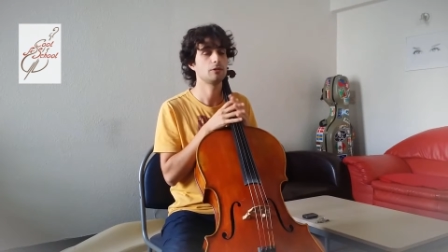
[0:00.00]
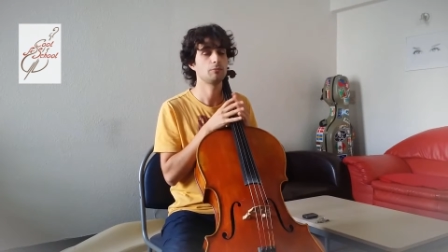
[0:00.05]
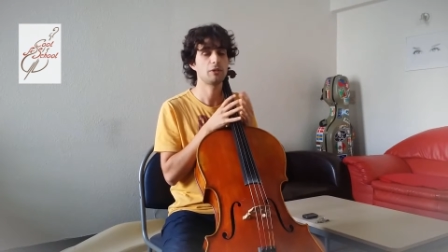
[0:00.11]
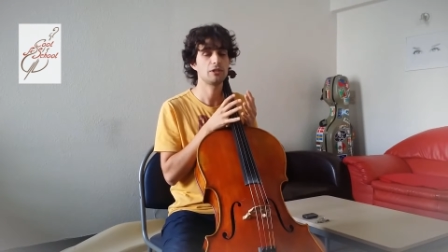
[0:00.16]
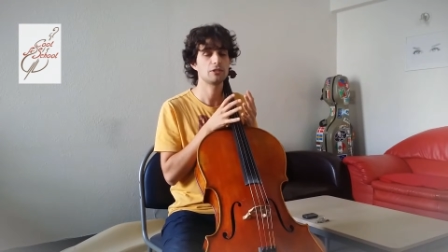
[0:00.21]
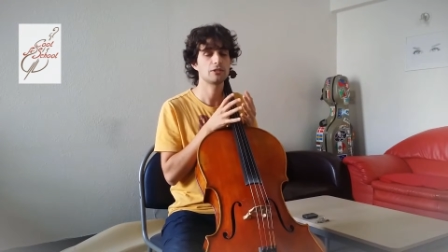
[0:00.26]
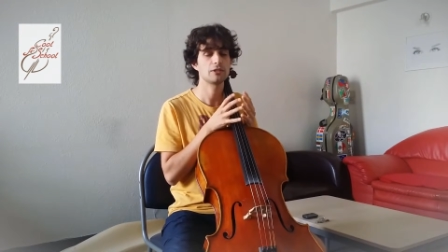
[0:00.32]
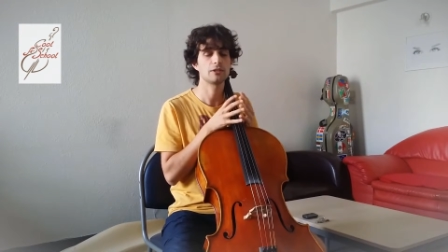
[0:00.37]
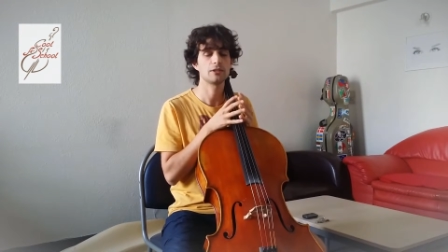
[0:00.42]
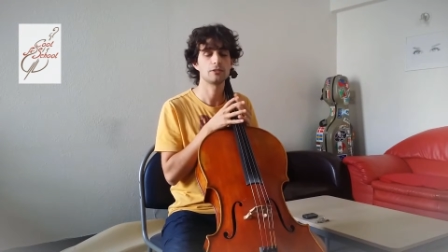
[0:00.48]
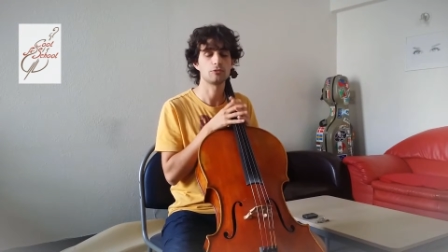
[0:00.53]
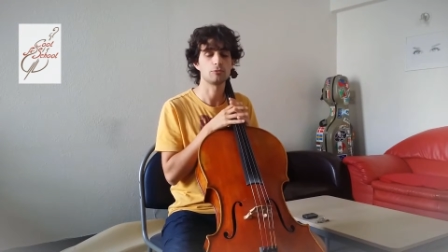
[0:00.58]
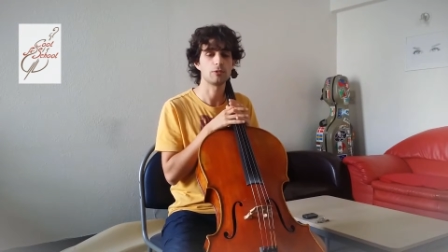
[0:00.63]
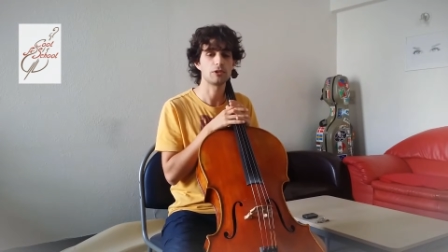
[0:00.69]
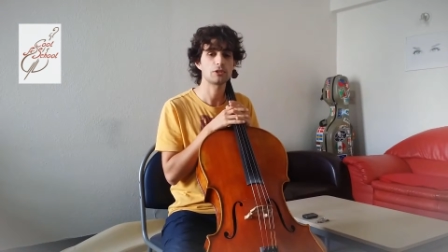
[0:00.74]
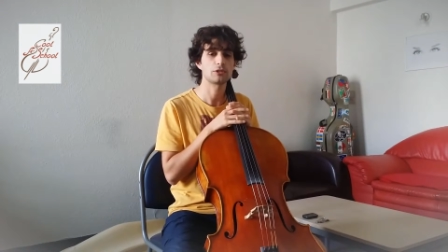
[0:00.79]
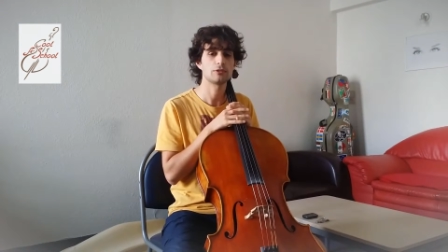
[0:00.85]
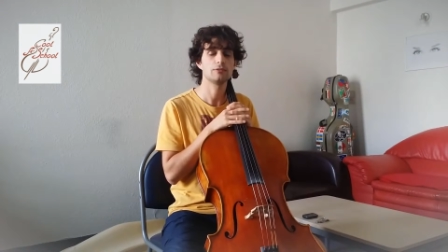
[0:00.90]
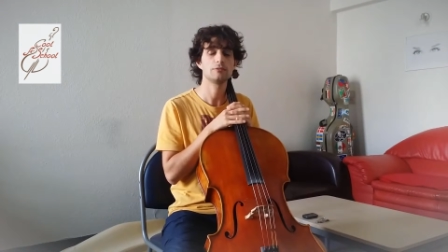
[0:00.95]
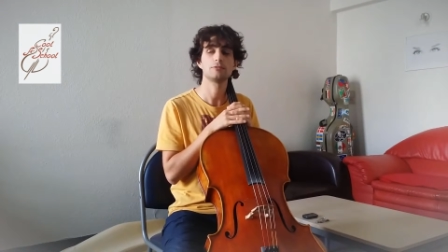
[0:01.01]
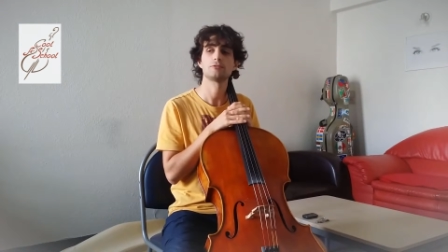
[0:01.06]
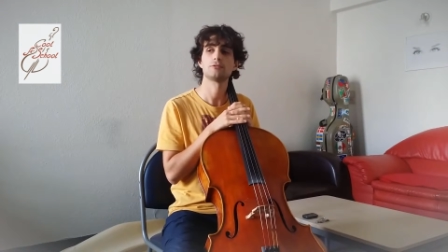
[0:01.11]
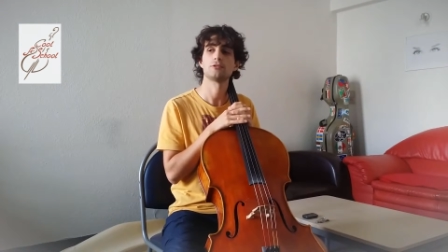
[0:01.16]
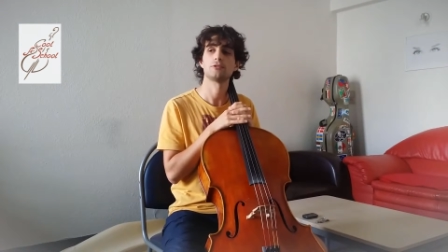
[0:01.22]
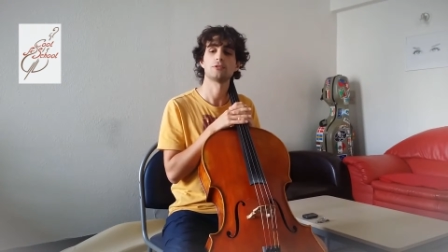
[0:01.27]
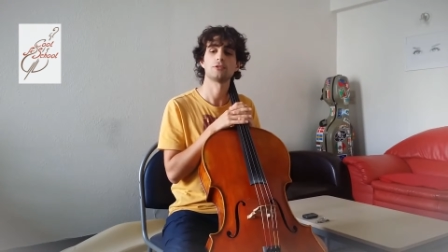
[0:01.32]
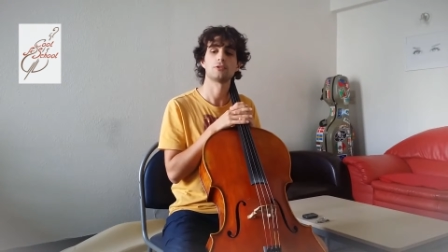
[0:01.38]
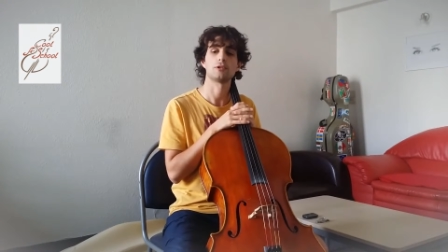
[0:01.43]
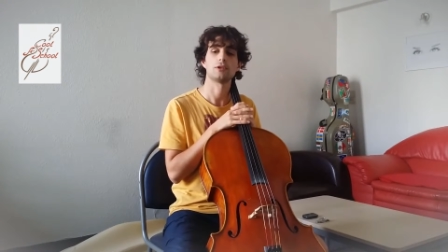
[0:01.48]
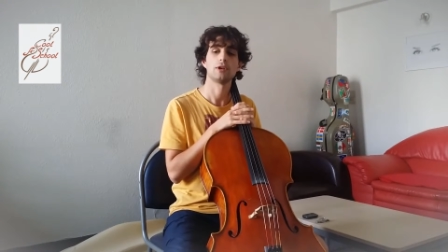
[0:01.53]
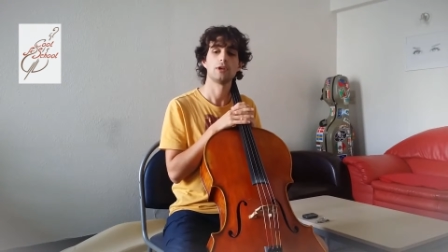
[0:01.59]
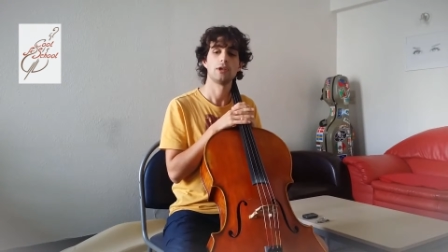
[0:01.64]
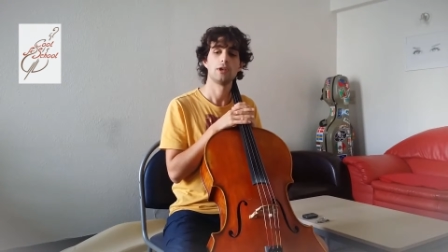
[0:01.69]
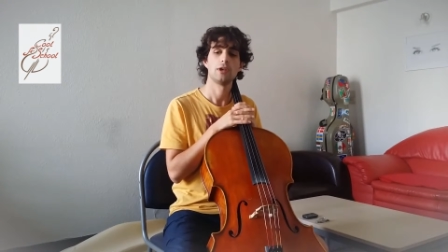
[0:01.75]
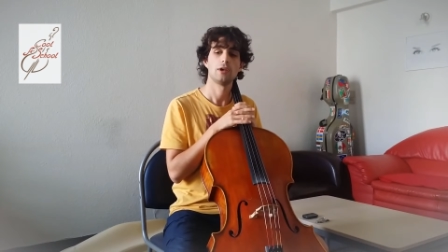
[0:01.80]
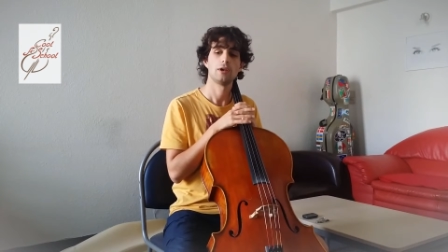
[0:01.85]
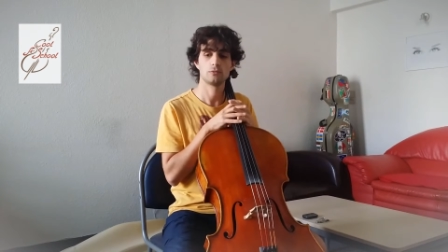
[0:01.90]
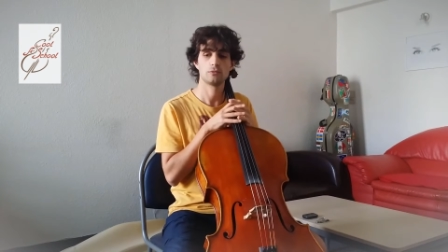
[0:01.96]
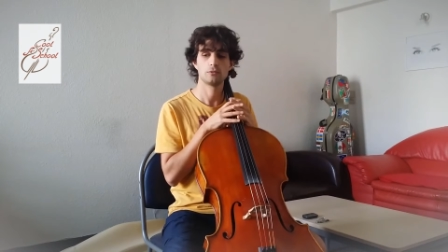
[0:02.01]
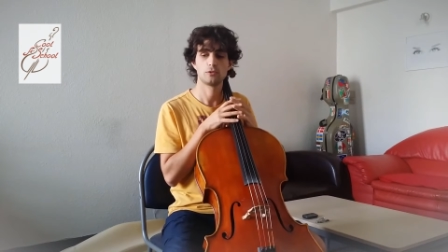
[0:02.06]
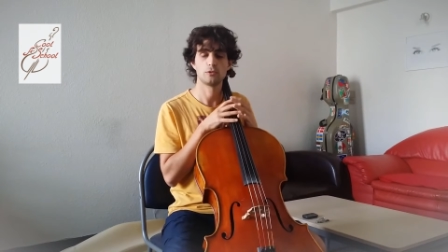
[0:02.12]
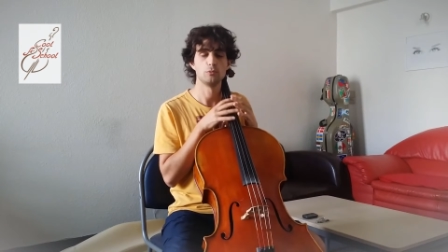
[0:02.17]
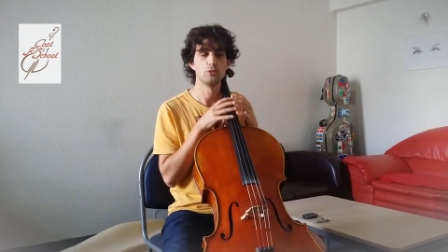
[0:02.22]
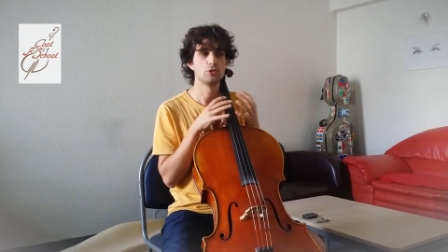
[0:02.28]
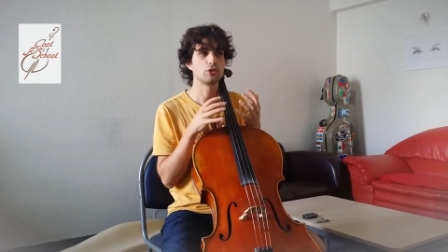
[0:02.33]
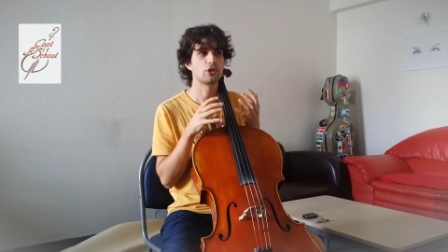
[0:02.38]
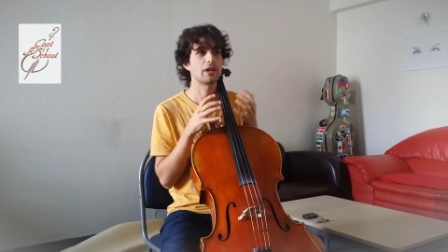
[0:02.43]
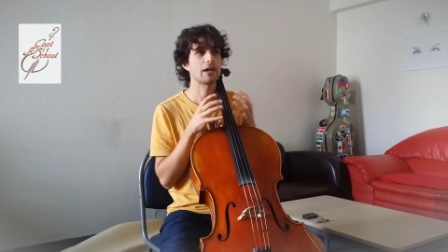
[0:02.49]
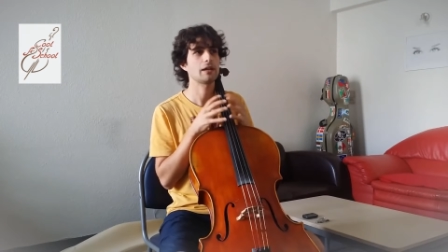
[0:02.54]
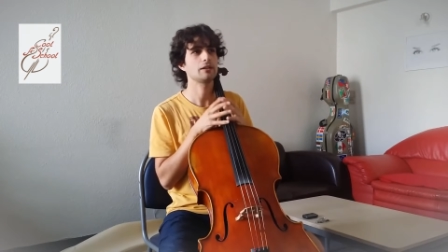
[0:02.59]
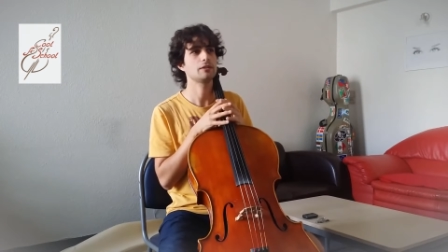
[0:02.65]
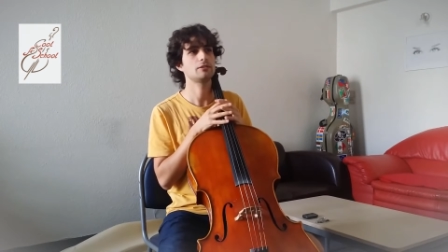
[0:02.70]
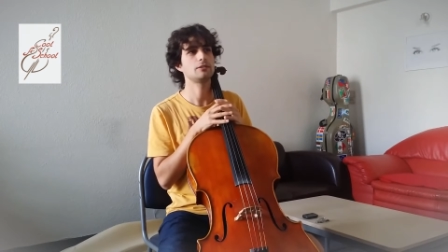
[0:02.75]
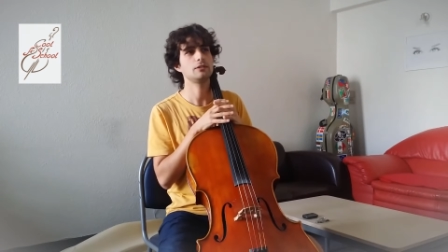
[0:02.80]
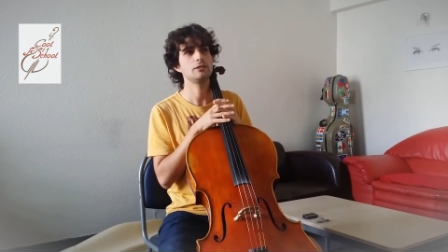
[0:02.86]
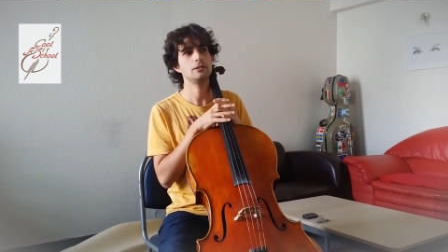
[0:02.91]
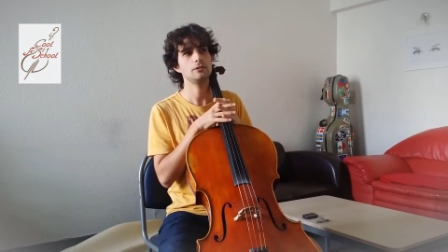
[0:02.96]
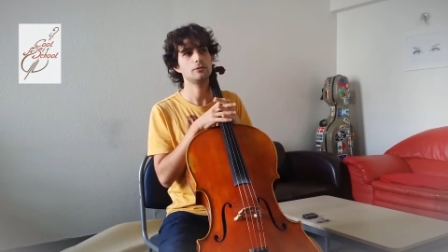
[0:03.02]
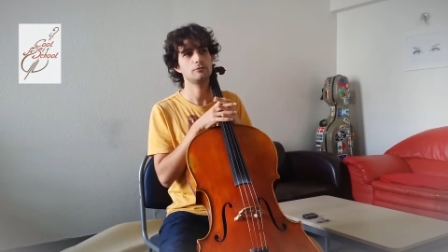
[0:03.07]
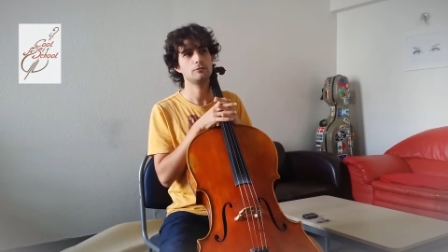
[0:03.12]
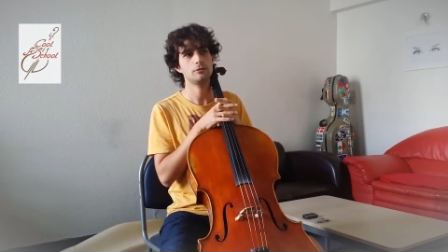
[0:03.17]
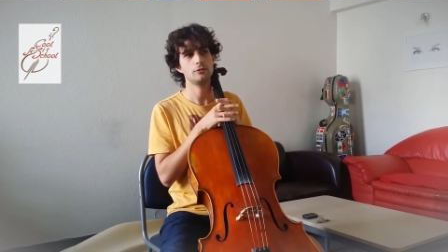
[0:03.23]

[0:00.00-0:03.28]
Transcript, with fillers: amazing intuition for the musicality of,